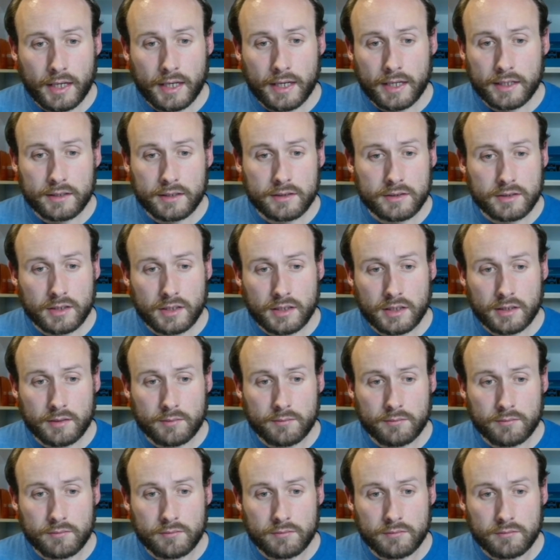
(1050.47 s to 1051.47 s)
And
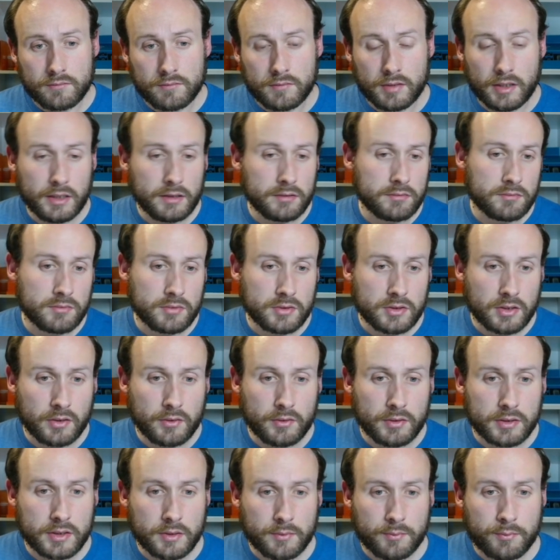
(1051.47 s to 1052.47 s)

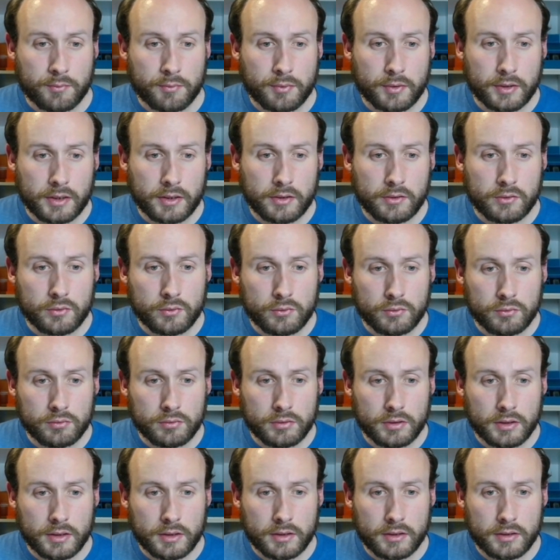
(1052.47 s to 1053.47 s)
so it's a pretty
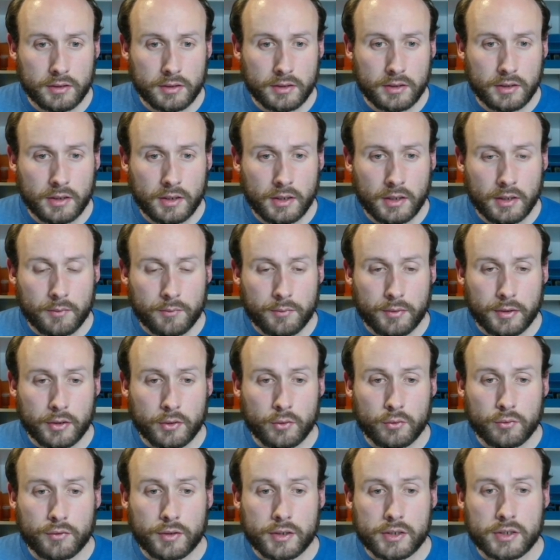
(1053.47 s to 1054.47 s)
cool
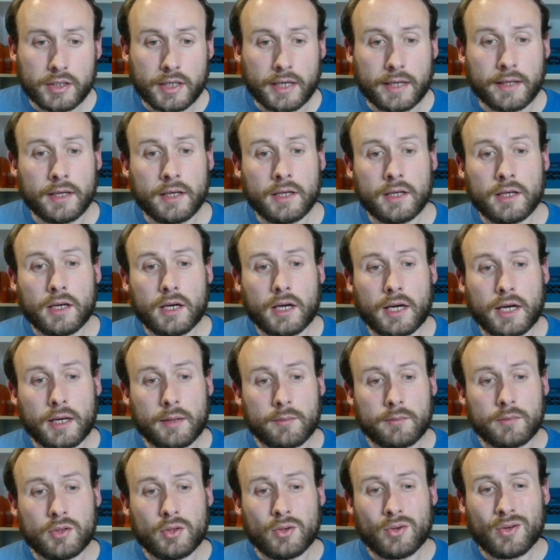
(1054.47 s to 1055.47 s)
creature there.
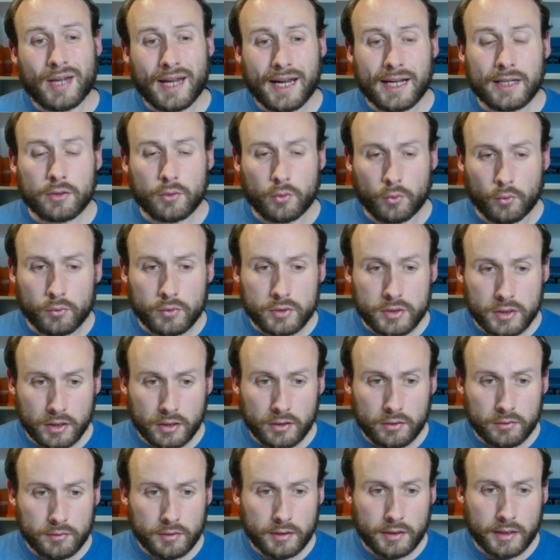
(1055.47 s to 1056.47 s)
You can
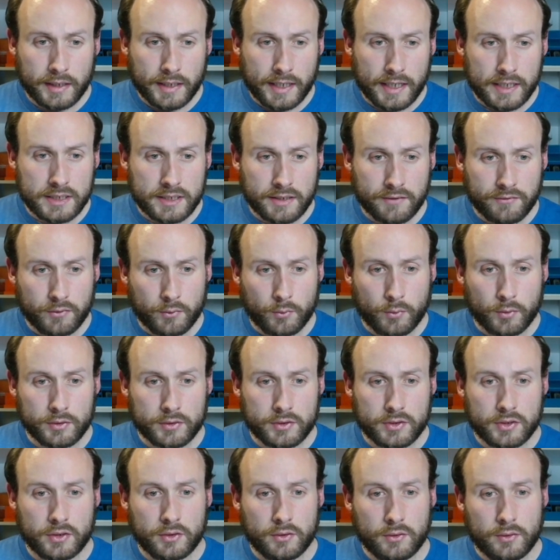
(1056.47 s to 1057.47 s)
also, I guess, if you
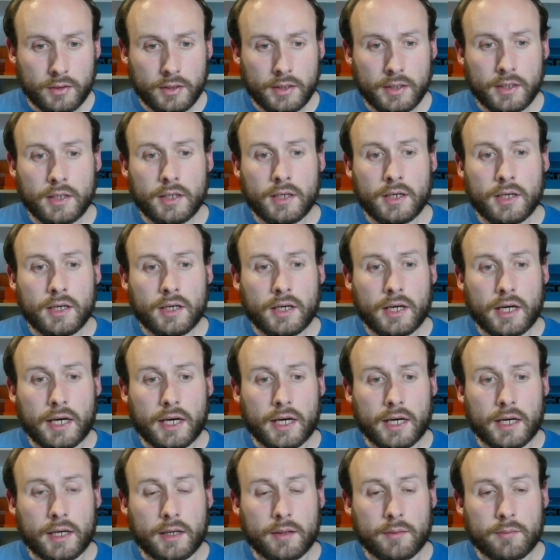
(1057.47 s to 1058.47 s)
want to,
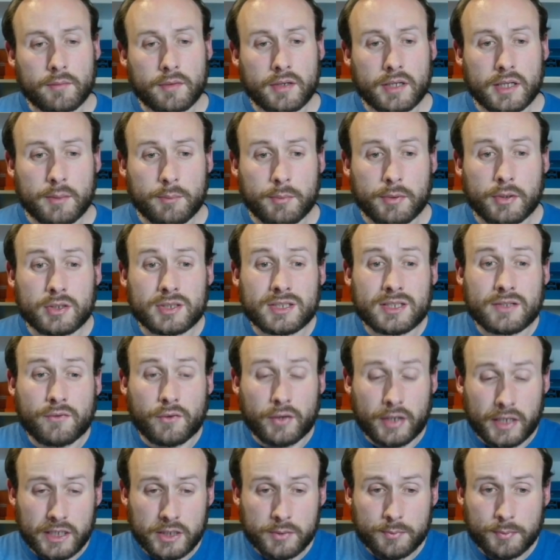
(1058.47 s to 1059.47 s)
because it's
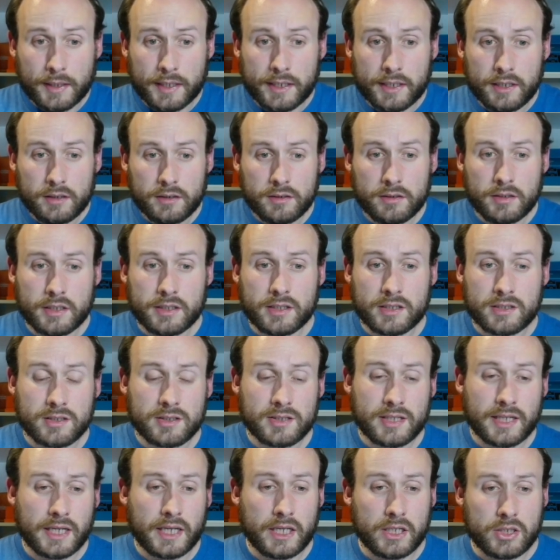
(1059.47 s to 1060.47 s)
for each player, it
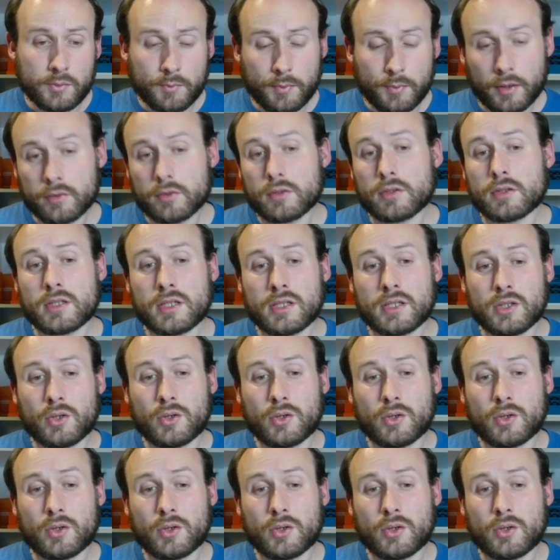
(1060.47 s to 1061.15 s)
doesn't say each opponent.